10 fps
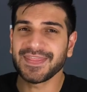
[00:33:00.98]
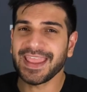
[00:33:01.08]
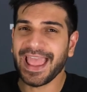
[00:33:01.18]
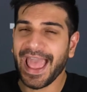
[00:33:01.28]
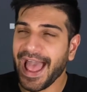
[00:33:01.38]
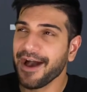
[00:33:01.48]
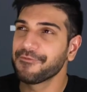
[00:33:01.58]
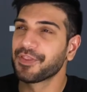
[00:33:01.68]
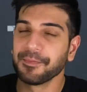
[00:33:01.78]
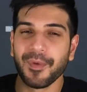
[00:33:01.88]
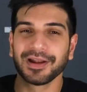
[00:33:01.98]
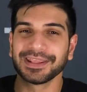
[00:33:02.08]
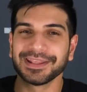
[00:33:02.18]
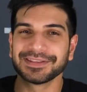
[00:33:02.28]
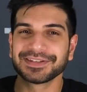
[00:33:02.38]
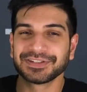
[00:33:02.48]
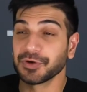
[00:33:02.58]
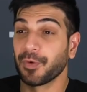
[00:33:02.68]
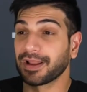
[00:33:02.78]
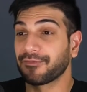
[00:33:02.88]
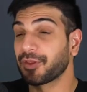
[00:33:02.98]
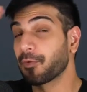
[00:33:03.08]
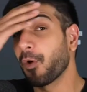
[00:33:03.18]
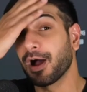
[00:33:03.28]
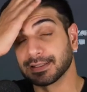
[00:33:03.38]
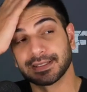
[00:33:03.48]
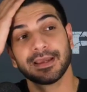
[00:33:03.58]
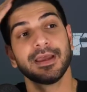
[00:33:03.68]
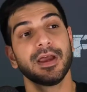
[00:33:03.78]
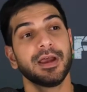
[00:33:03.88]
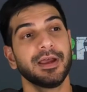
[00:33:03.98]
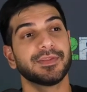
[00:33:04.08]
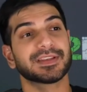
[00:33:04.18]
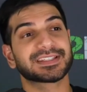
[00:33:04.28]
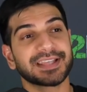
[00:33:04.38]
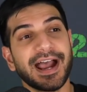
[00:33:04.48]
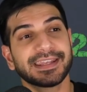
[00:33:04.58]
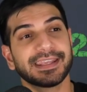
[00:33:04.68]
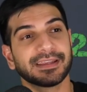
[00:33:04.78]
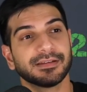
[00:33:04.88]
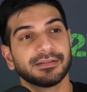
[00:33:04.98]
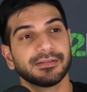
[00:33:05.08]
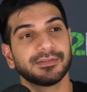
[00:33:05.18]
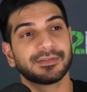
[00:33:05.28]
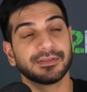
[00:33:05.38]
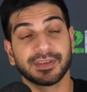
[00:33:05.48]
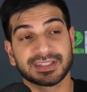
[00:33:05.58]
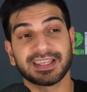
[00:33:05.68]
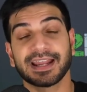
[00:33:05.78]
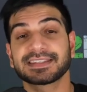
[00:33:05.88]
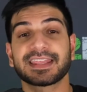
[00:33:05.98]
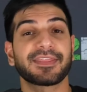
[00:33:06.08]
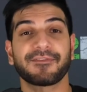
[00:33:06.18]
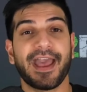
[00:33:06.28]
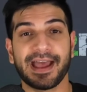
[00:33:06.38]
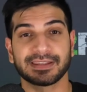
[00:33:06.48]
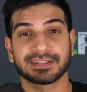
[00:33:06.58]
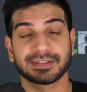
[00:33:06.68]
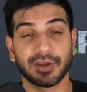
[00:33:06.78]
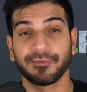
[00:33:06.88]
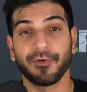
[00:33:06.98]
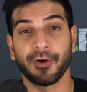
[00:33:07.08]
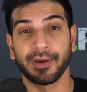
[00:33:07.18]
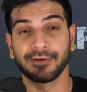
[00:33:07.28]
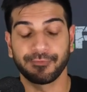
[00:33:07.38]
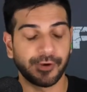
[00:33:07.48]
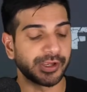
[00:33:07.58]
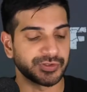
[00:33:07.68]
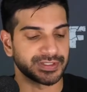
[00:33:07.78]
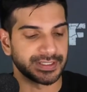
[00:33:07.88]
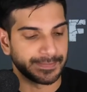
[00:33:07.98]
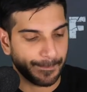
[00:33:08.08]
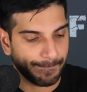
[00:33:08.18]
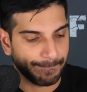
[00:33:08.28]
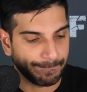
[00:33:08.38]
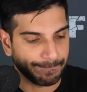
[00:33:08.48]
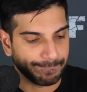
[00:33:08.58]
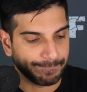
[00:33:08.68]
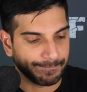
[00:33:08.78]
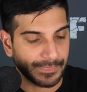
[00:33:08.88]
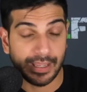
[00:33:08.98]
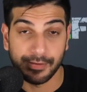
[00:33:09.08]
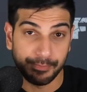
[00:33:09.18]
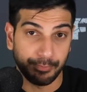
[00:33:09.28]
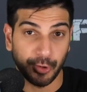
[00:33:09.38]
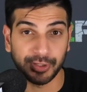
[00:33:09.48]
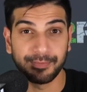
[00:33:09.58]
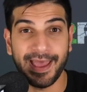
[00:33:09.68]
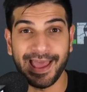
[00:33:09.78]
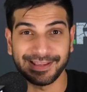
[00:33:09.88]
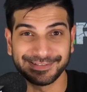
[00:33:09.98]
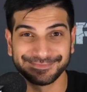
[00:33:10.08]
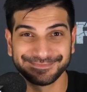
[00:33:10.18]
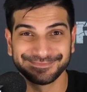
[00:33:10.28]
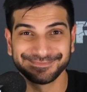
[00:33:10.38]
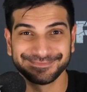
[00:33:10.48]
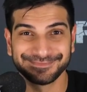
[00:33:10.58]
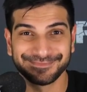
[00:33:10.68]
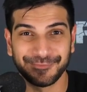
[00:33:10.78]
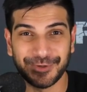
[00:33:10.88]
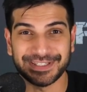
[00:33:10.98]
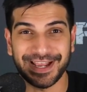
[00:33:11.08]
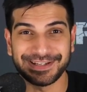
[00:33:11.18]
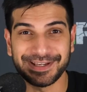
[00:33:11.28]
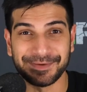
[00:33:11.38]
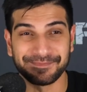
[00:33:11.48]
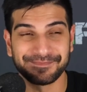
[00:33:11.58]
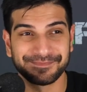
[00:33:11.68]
and they have the money to do whatever they want. The signings that they've had so far in free agency. Marlon Mack, re-signed him.